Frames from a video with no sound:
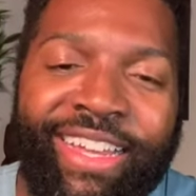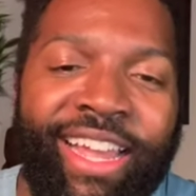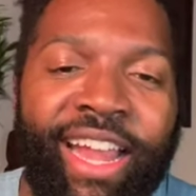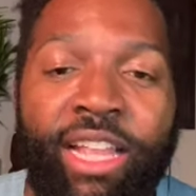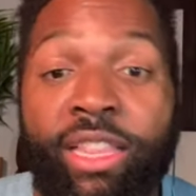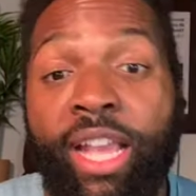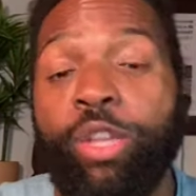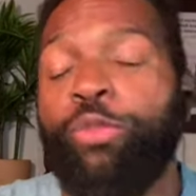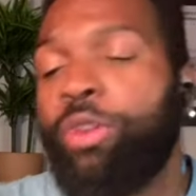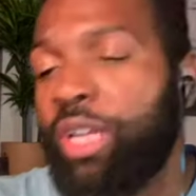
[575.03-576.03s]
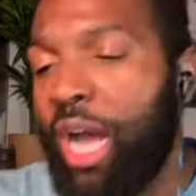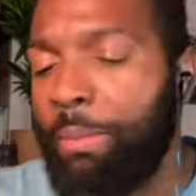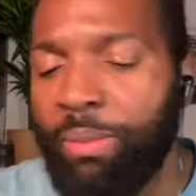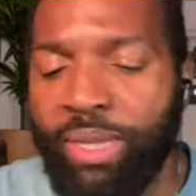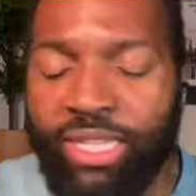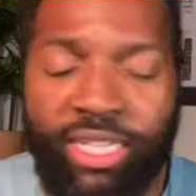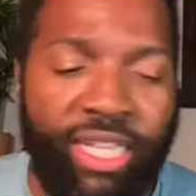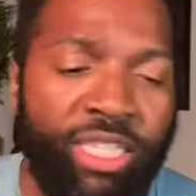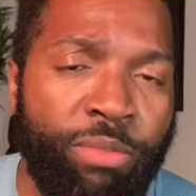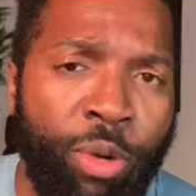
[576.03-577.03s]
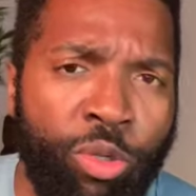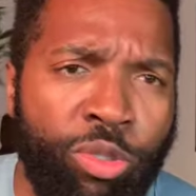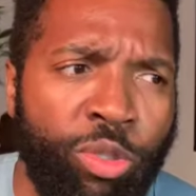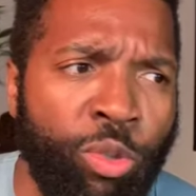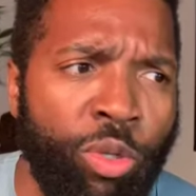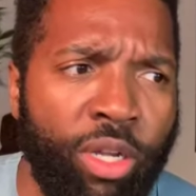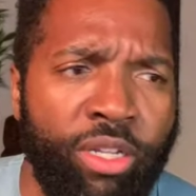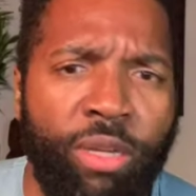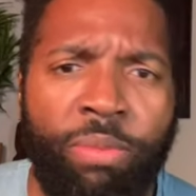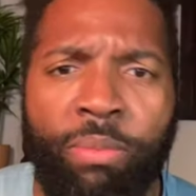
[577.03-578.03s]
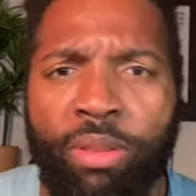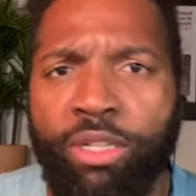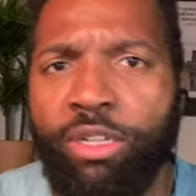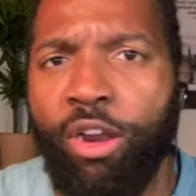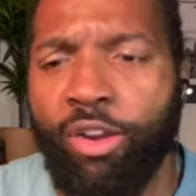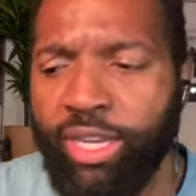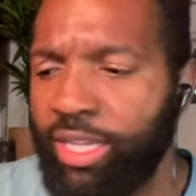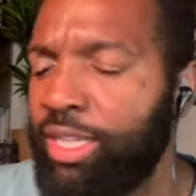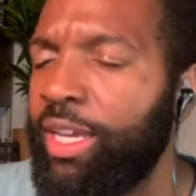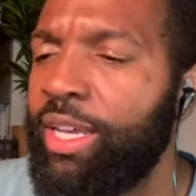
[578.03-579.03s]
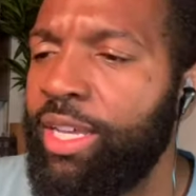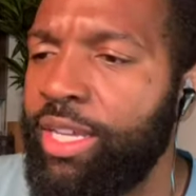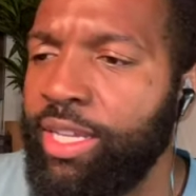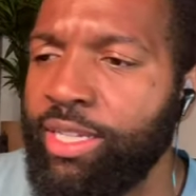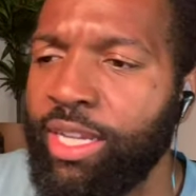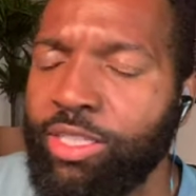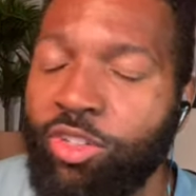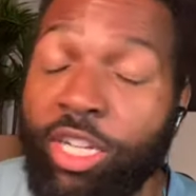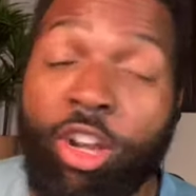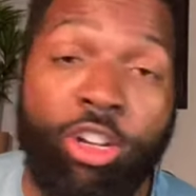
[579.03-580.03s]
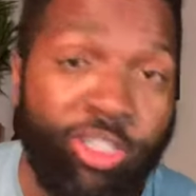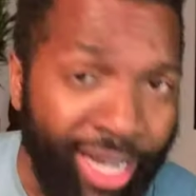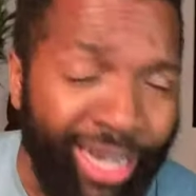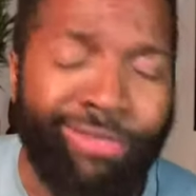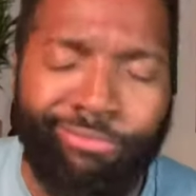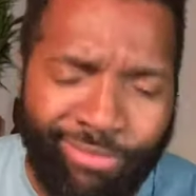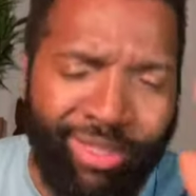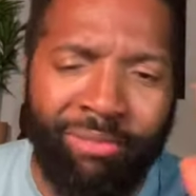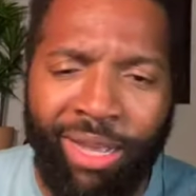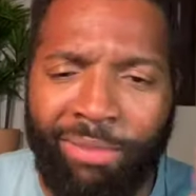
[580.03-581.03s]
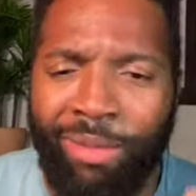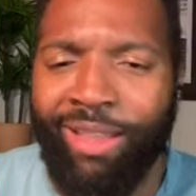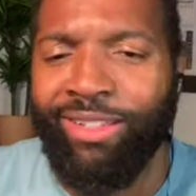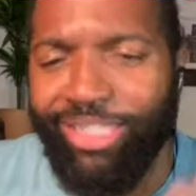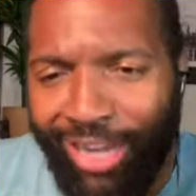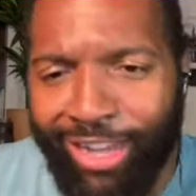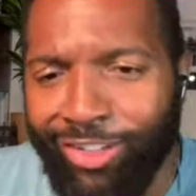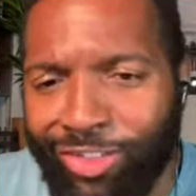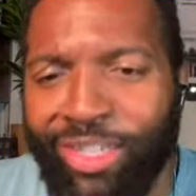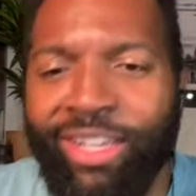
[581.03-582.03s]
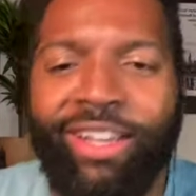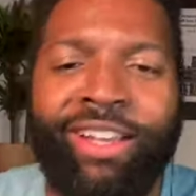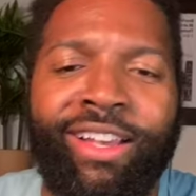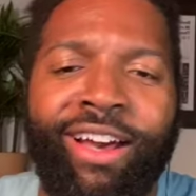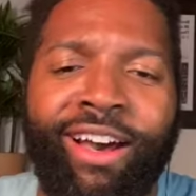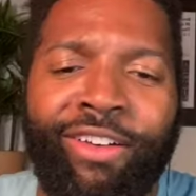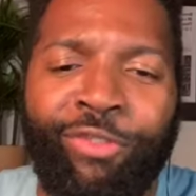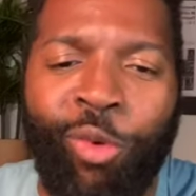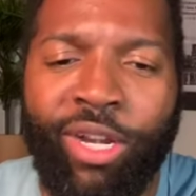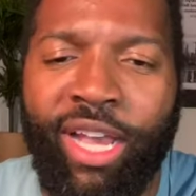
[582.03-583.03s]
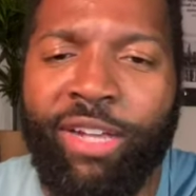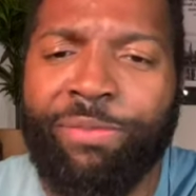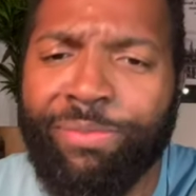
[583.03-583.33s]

And thank you for the compliment. Yes, I spoke to uh, the good people at Target yesterday. Target, my apologies uh, for that.